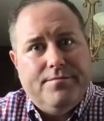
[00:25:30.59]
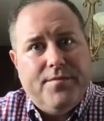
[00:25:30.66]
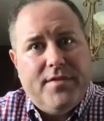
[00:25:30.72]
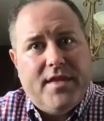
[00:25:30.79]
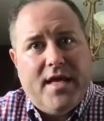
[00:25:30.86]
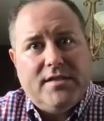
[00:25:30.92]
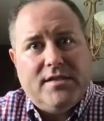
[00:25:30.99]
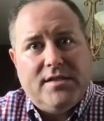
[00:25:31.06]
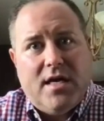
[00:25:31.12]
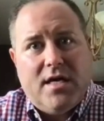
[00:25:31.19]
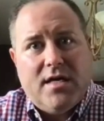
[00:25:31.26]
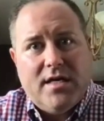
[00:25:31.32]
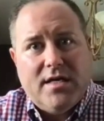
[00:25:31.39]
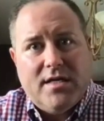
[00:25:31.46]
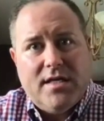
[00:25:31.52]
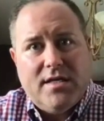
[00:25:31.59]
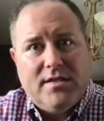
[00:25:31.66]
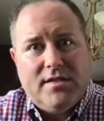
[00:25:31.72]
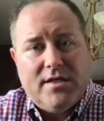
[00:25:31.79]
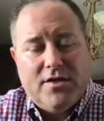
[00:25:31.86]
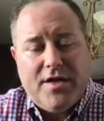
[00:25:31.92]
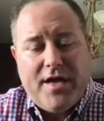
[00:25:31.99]
that's not going to
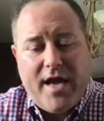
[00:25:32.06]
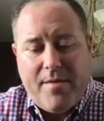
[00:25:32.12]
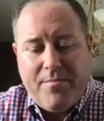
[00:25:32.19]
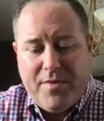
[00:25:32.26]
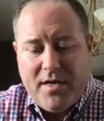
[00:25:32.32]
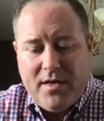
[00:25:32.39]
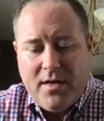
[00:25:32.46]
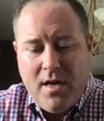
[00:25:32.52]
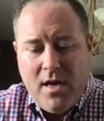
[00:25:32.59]
necessarily happen.